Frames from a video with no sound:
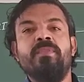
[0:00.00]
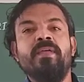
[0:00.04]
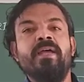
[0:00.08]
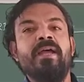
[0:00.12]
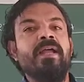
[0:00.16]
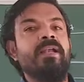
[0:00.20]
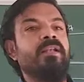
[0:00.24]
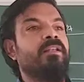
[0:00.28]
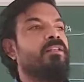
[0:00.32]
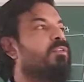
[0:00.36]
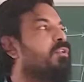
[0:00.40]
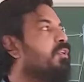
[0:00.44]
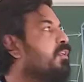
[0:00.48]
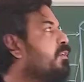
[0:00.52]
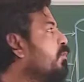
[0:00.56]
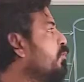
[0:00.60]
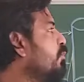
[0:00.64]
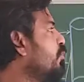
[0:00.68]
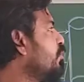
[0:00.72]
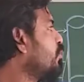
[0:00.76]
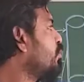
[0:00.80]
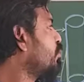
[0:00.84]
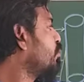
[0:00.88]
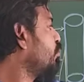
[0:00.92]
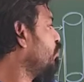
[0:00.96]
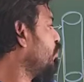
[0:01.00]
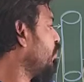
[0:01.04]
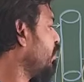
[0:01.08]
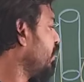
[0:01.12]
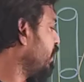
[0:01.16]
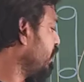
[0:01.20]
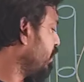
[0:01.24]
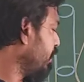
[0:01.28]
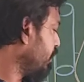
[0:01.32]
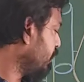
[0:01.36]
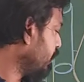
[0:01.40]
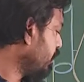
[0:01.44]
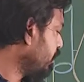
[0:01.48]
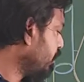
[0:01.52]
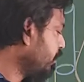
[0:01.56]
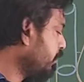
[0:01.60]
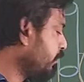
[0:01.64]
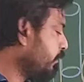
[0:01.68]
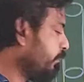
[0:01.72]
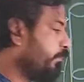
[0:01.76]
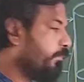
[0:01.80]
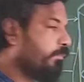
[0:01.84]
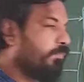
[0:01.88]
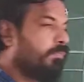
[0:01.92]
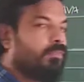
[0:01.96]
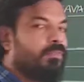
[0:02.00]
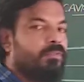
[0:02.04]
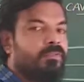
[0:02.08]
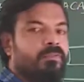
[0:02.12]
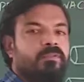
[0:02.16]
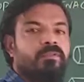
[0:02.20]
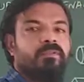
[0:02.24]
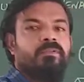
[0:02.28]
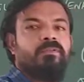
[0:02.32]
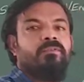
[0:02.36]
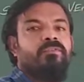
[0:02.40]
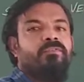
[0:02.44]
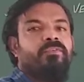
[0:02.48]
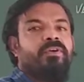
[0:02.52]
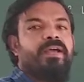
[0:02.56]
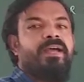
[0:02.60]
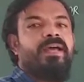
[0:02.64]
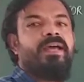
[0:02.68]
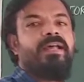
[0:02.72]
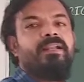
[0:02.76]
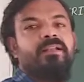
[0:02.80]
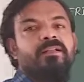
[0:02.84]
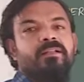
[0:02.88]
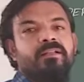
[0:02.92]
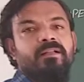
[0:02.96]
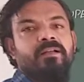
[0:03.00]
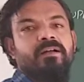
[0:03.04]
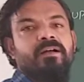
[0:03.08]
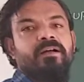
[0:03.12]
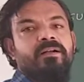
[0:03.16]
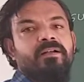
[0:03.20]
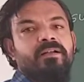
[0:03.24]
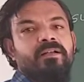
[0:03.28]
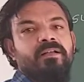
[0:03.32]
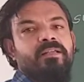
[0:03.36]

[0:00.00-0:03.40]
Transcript: that it goes to the where?